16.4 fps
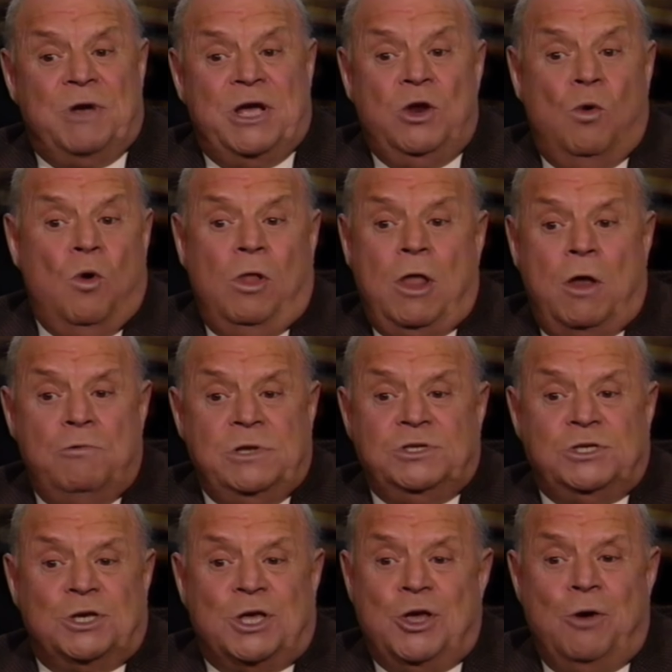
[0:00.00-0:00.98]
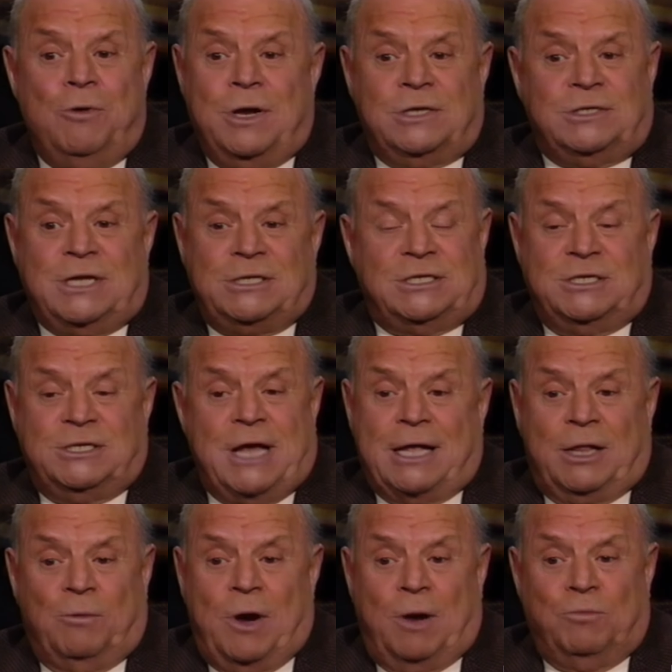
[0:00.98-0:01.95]
all our insecurities. That's exactly
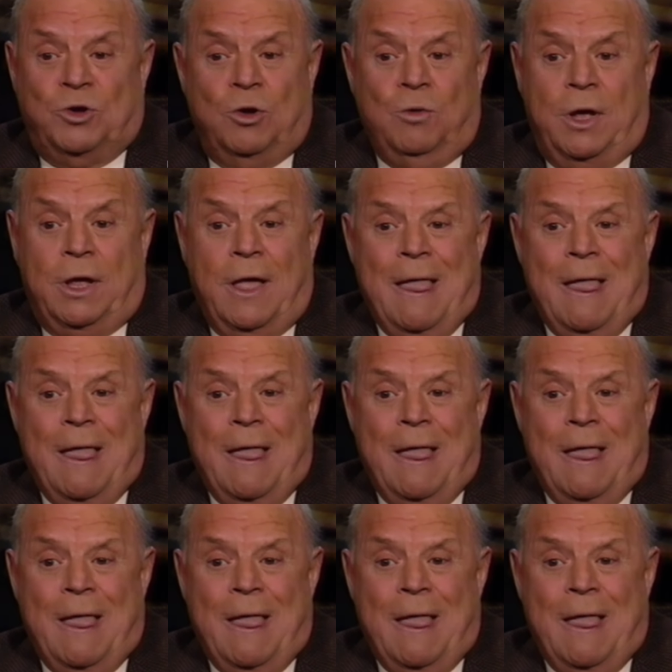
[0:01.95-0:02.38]
what I'm doing.